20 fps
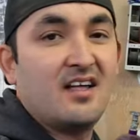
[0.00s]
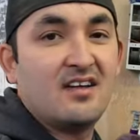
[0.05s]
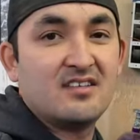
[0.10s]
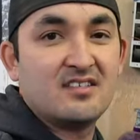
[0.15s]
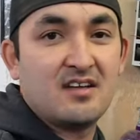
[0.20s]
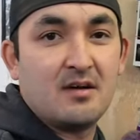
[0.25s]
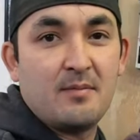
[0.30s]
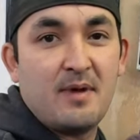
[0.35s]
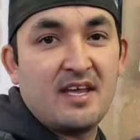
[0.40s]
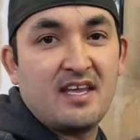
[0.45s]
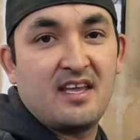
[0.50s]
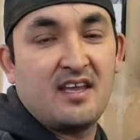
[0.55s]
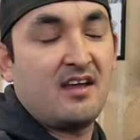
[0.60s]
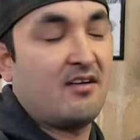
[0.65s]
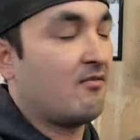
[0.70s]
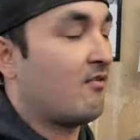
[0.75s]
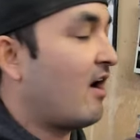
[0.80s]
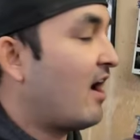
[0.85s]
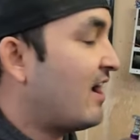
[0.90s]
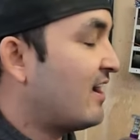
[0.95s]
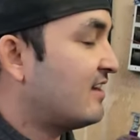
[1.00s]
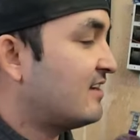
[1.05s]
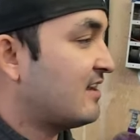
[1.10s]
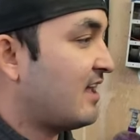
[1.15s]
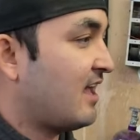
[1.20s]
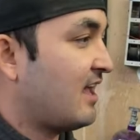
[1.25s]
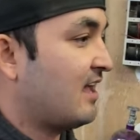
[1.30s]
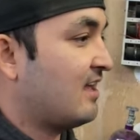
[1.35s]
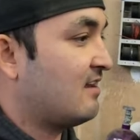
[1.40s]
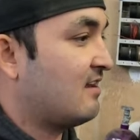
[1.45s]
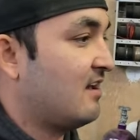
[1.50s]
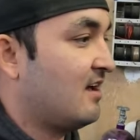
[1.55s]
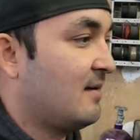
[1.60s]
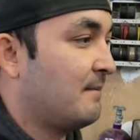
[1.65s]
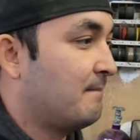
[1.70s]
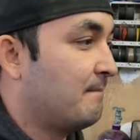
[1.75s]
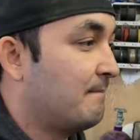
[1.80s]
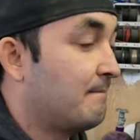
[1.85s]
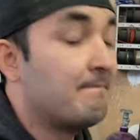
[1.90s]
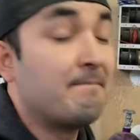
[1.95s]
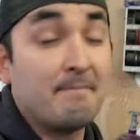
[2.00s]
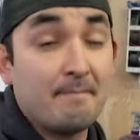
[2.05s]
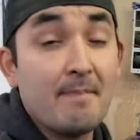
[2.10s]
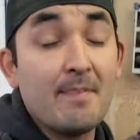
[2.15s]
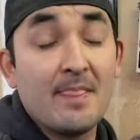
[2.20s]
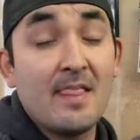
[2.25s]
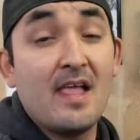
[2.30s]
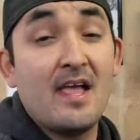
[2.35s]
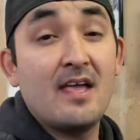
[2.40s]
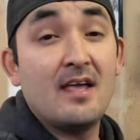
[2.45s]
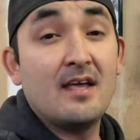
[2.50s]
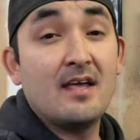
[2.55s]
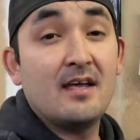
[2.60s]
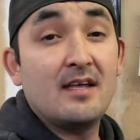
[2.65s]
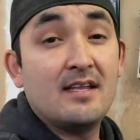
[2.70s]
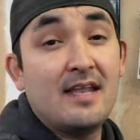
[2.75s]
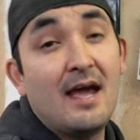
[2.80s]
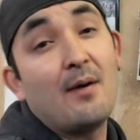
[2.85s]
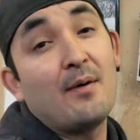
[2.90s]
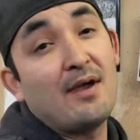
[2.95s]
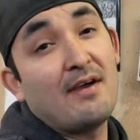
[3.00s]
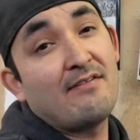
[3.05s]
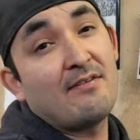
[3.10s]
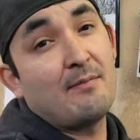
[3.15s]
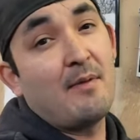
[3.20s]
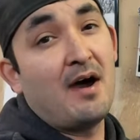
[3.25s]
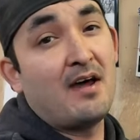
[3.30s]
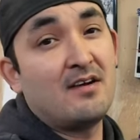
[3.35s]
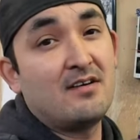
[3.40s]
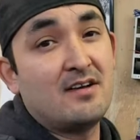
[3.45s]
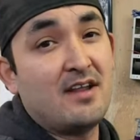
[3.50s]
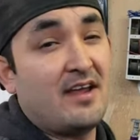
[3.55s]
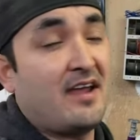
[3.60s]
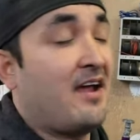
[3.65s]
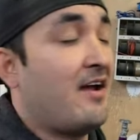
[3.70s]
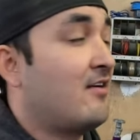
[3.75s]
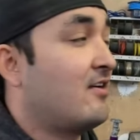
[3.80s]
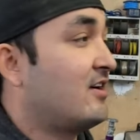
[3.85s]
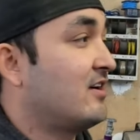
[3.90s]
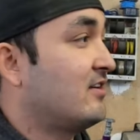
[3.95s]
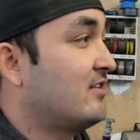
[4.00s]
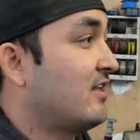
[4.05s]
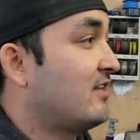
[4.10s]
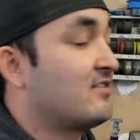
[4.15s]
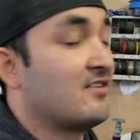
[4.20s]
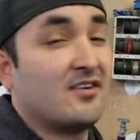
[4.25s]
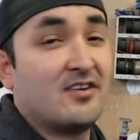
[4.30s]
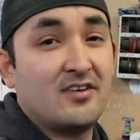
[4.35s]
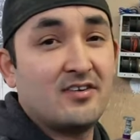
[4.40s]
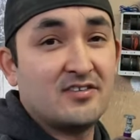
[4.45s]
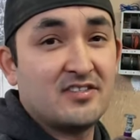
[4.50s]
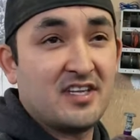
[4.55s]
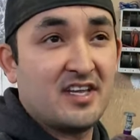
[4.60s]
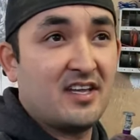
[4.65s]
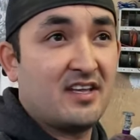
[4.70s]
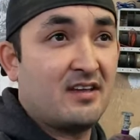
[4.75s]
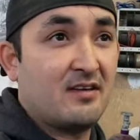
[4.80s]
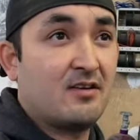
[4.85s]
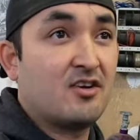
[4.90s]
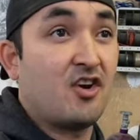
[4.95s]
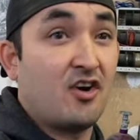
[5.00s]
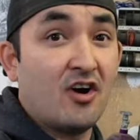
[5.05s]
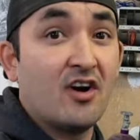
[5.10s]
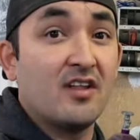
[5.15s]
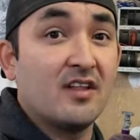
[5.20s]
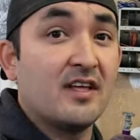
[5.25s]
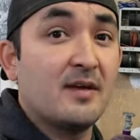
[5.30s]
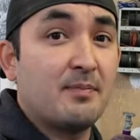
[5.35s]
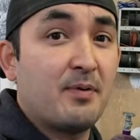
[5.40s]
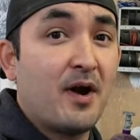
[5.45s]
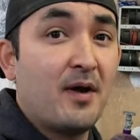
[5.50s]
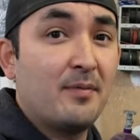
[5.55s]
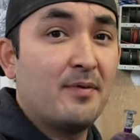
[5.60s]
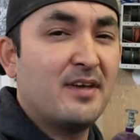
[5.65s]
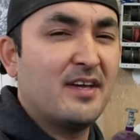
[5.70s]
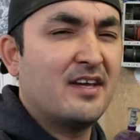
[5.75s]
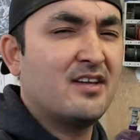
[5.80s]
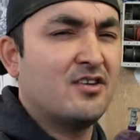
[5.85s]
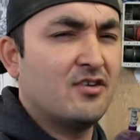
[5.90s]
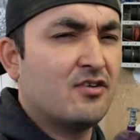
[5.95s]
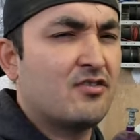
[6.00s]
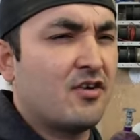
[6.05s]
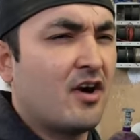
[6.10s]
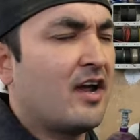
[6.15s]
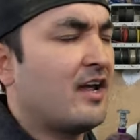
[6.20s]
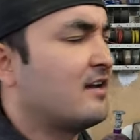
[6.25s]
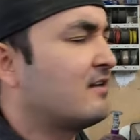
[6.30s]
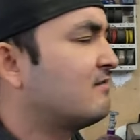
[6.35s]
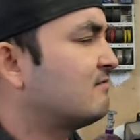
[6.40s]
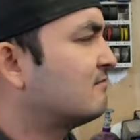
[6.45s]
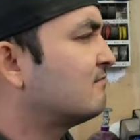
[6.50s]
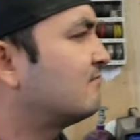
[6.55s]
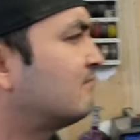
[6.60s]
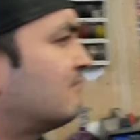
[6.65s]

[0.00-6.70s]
dollars on making it right. And um, now we have the modern day Harrier that they're using currently, probably in Ukraine.